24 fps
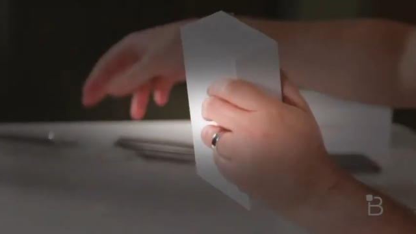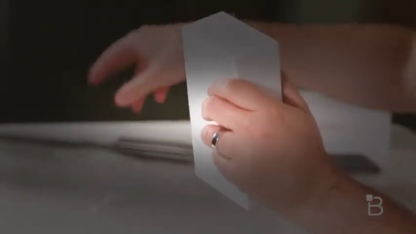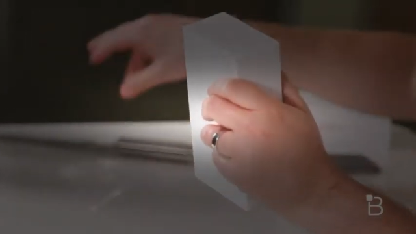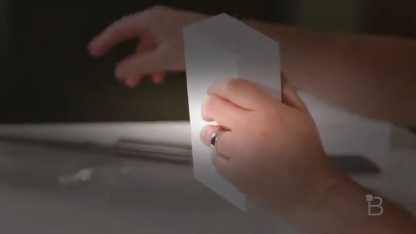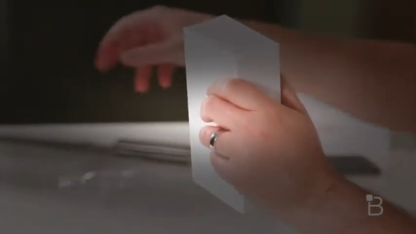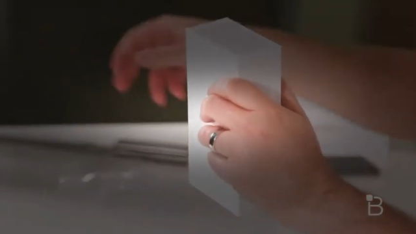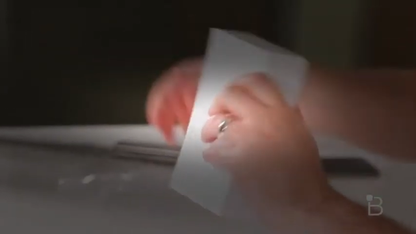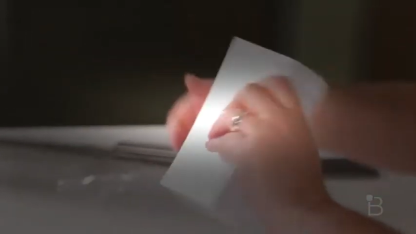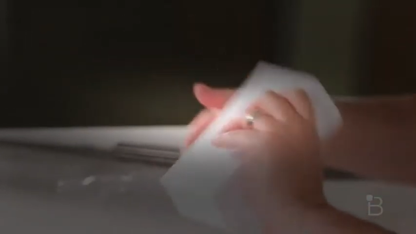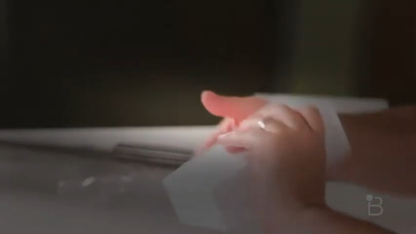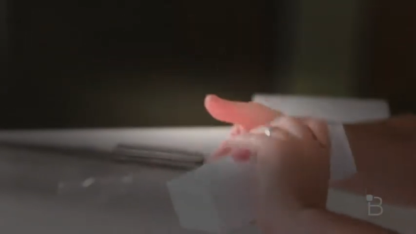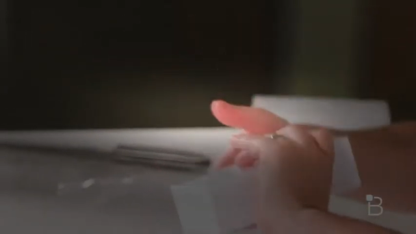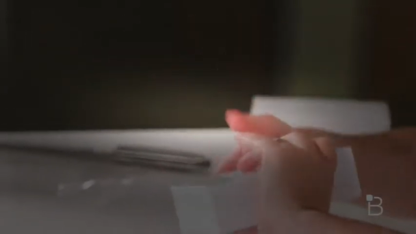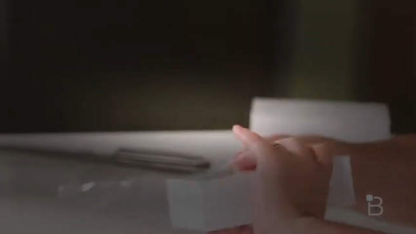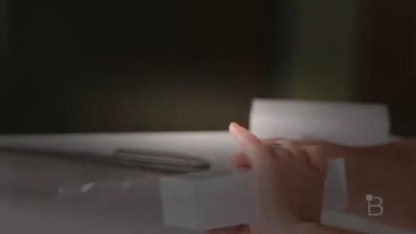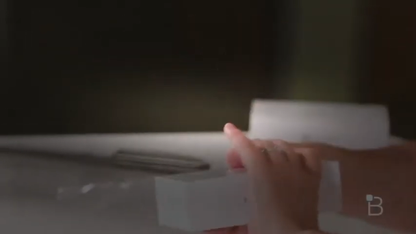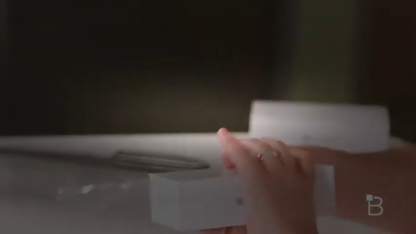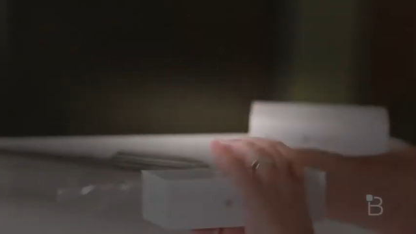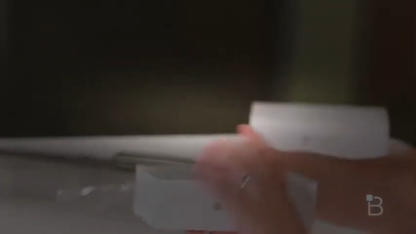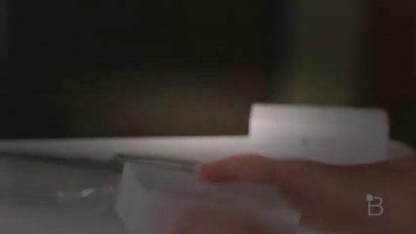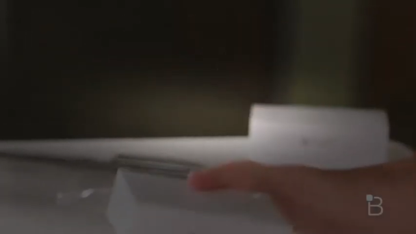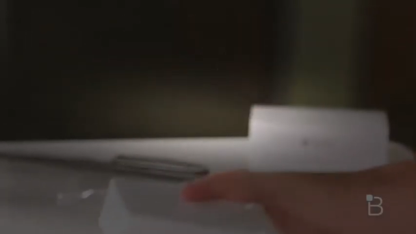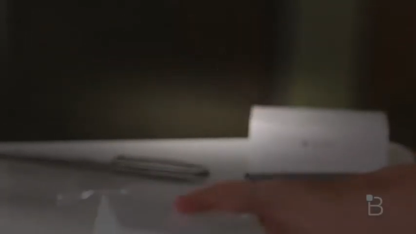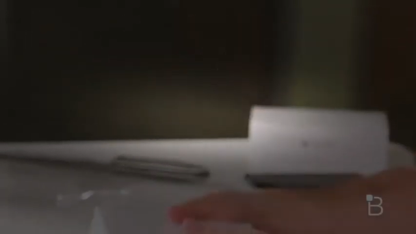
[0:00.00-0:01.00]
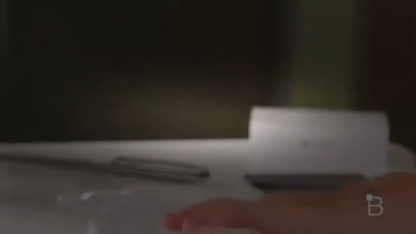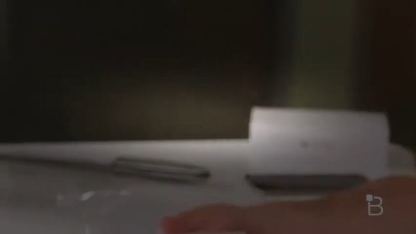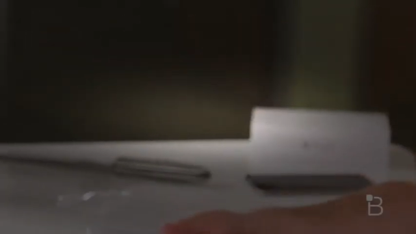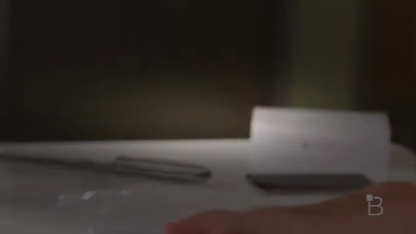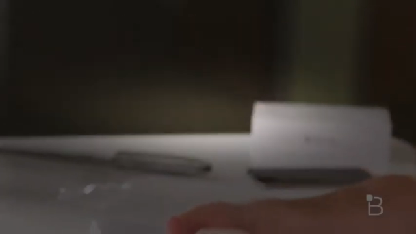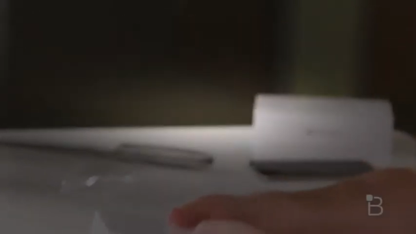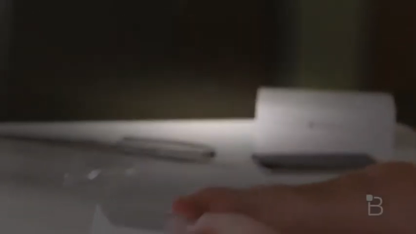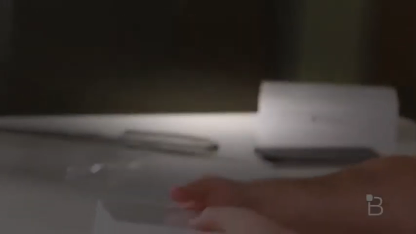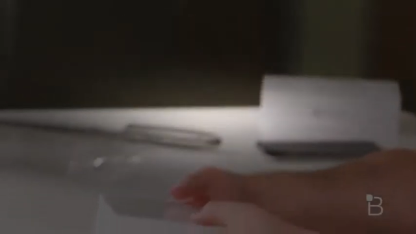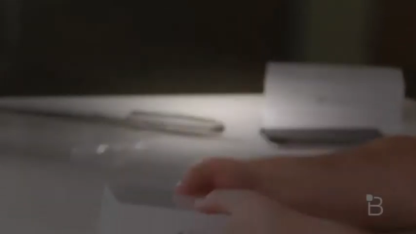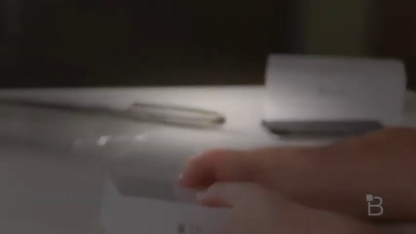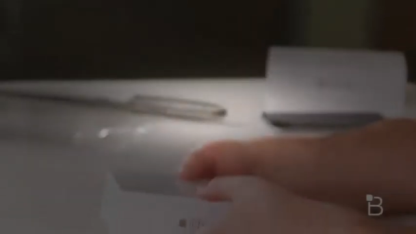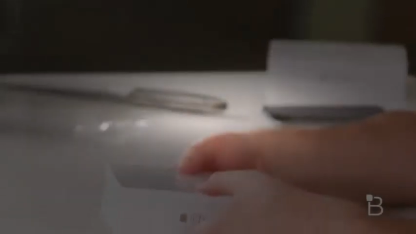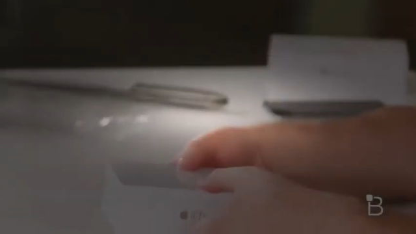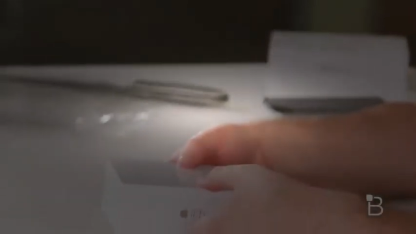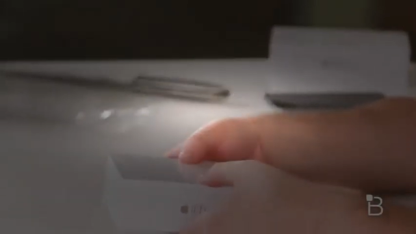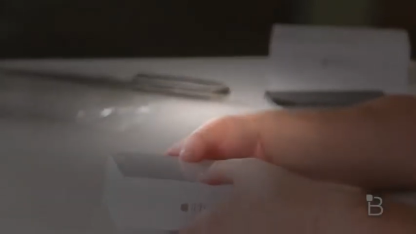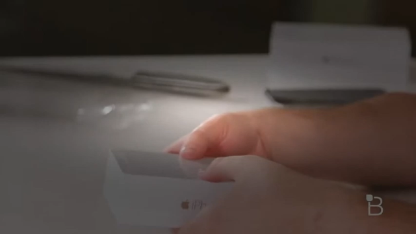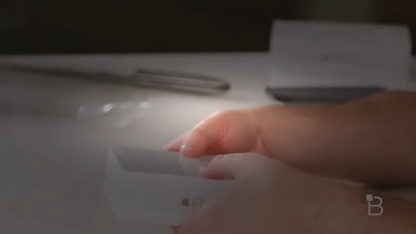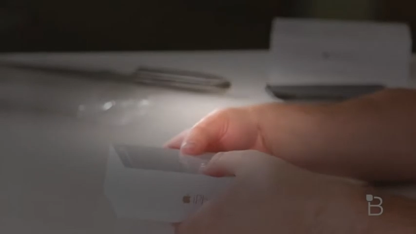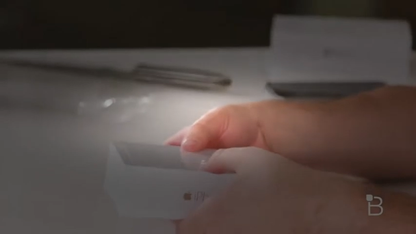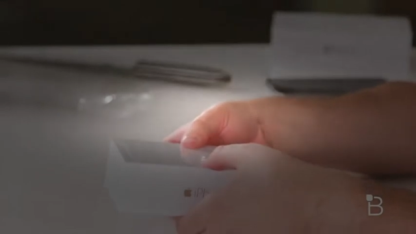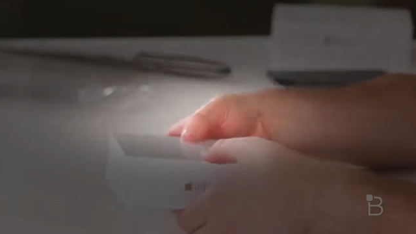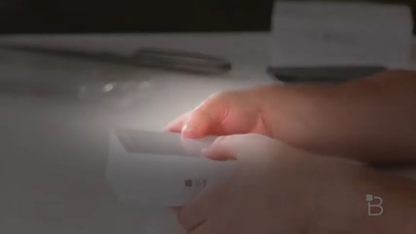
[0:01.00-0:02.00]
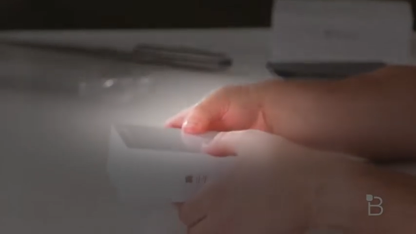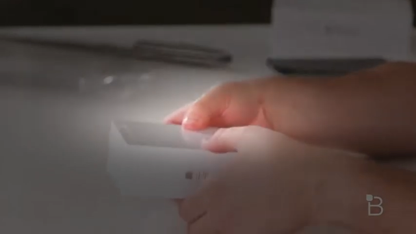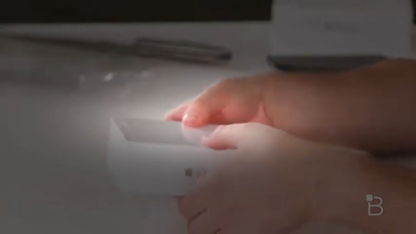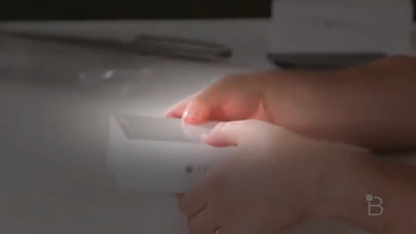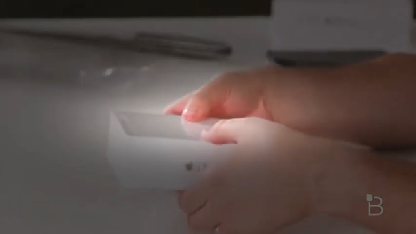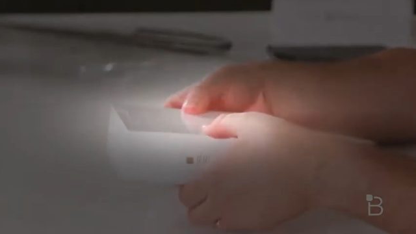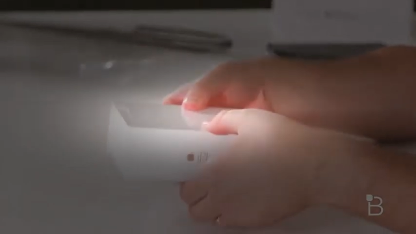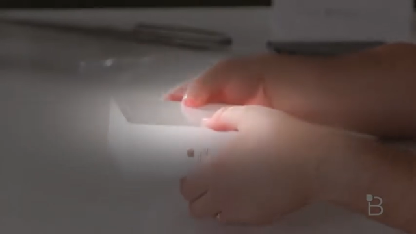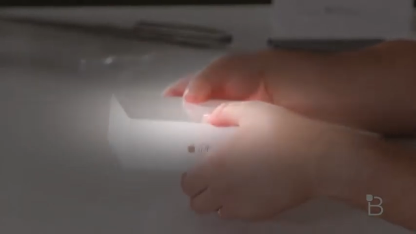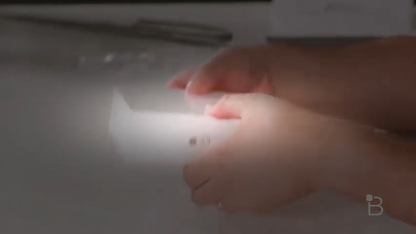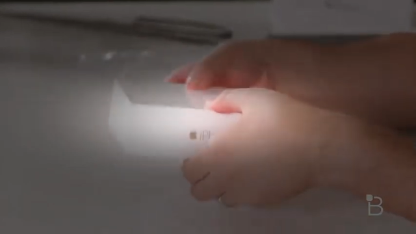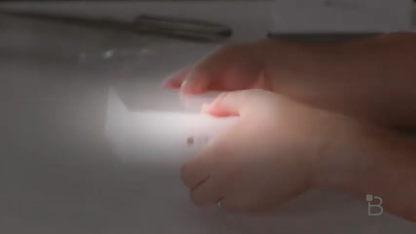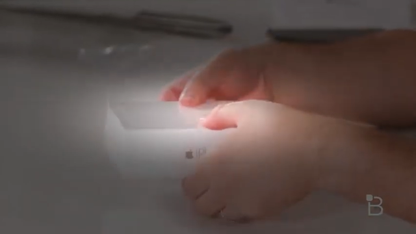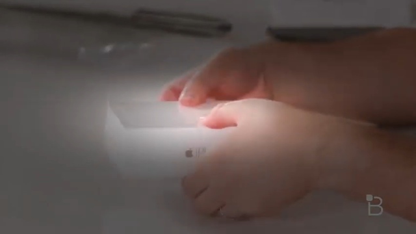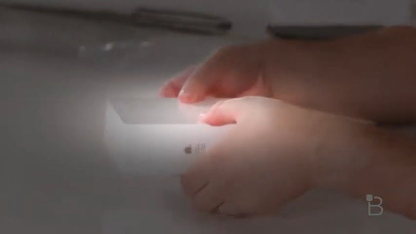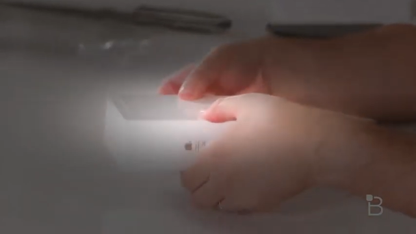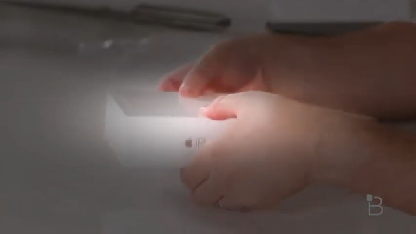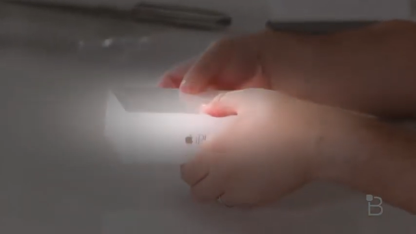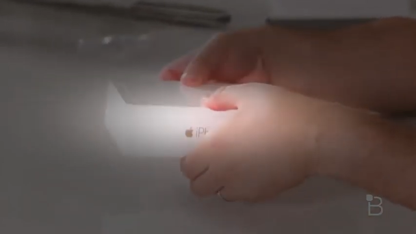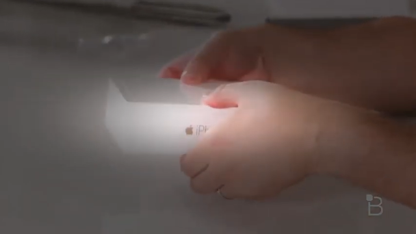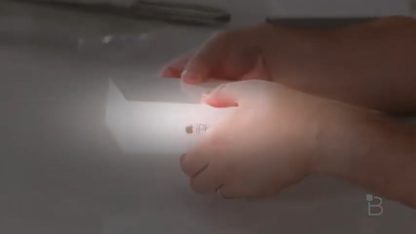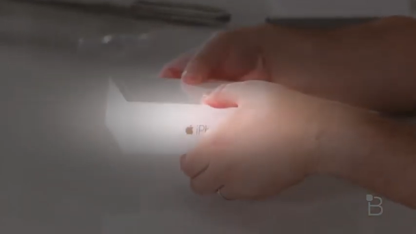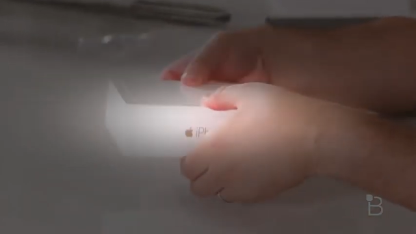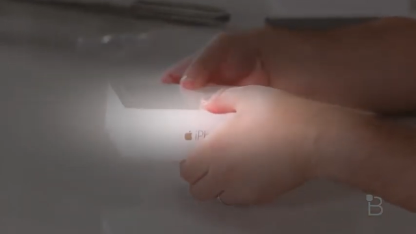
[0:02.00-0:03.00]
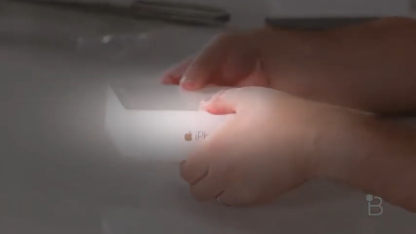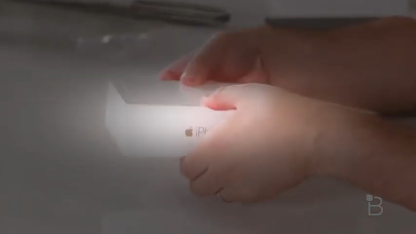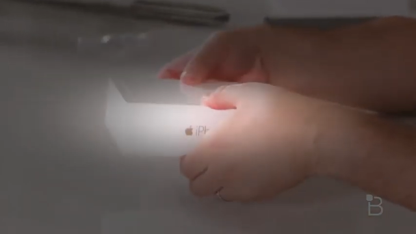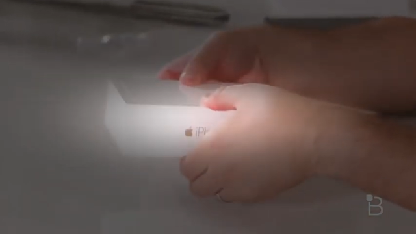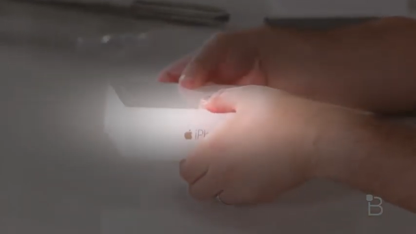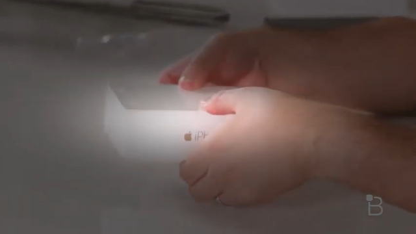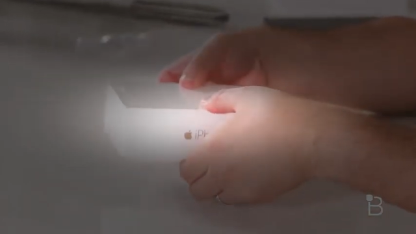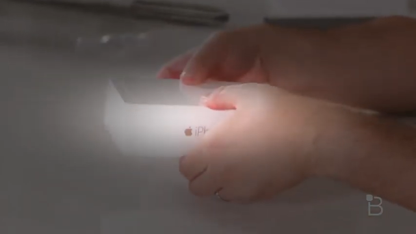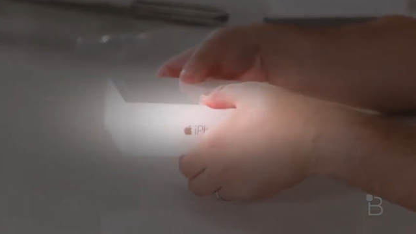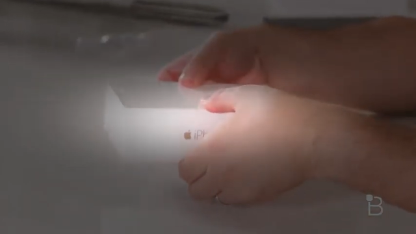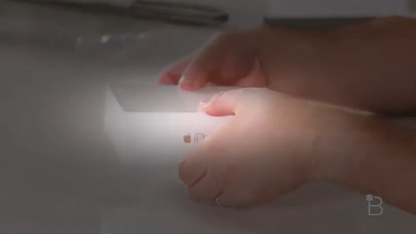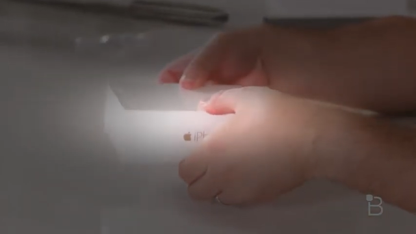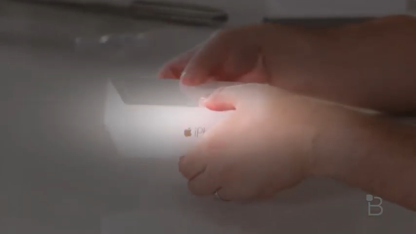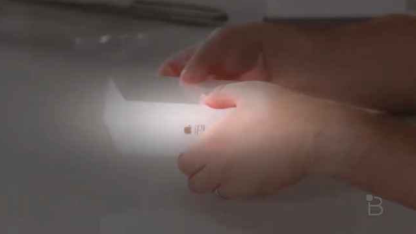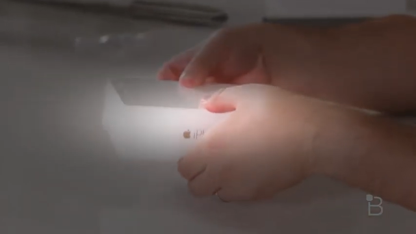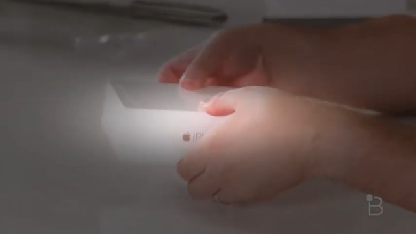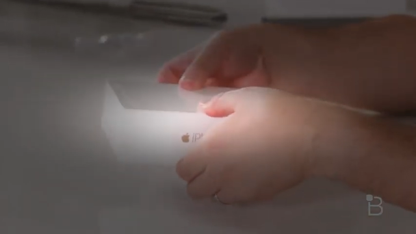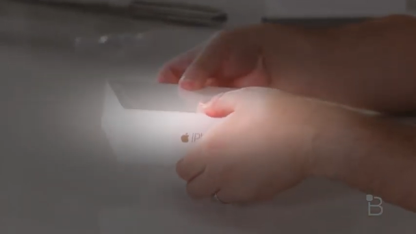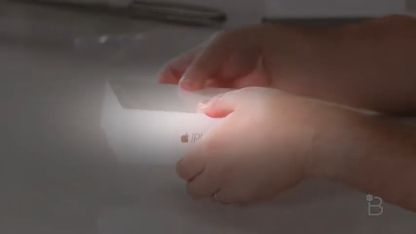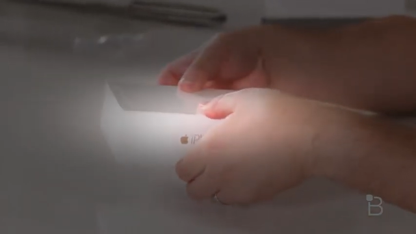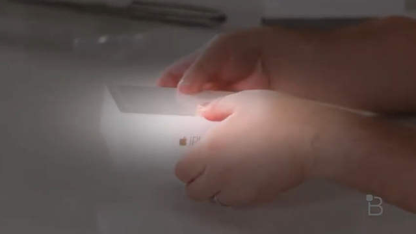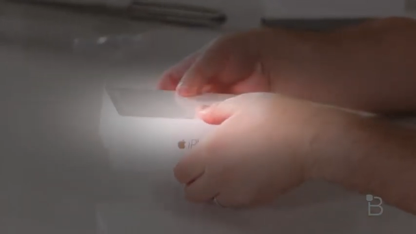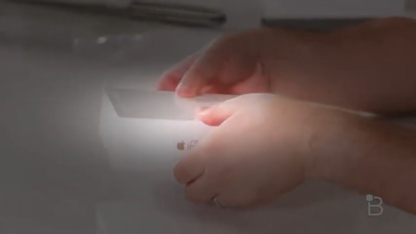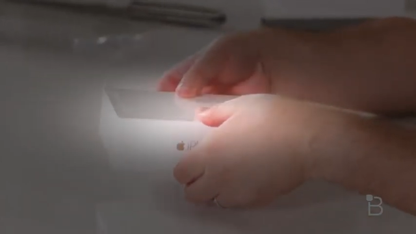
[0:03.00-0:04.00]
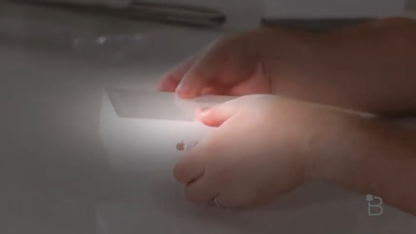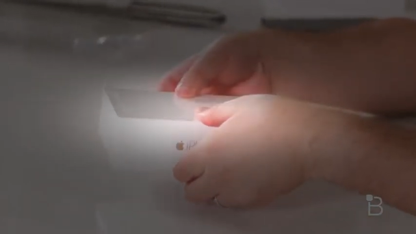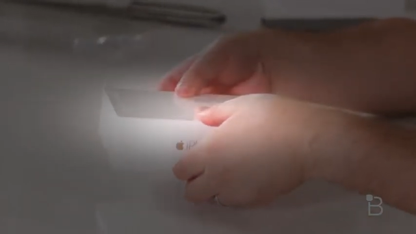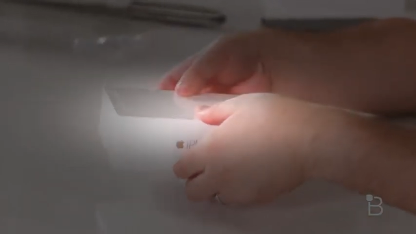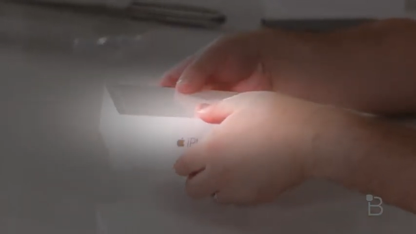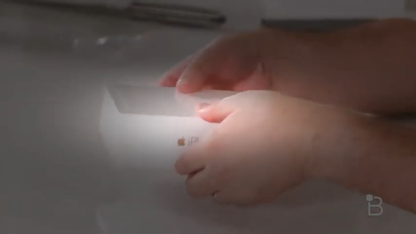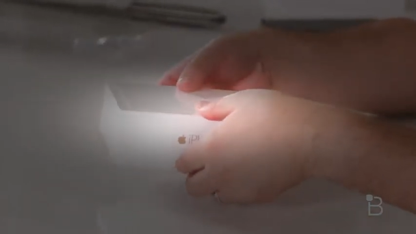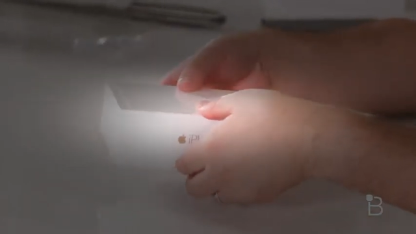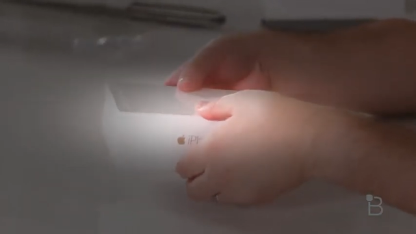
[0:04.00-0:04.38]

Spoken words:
Nobody's mouth can be seen.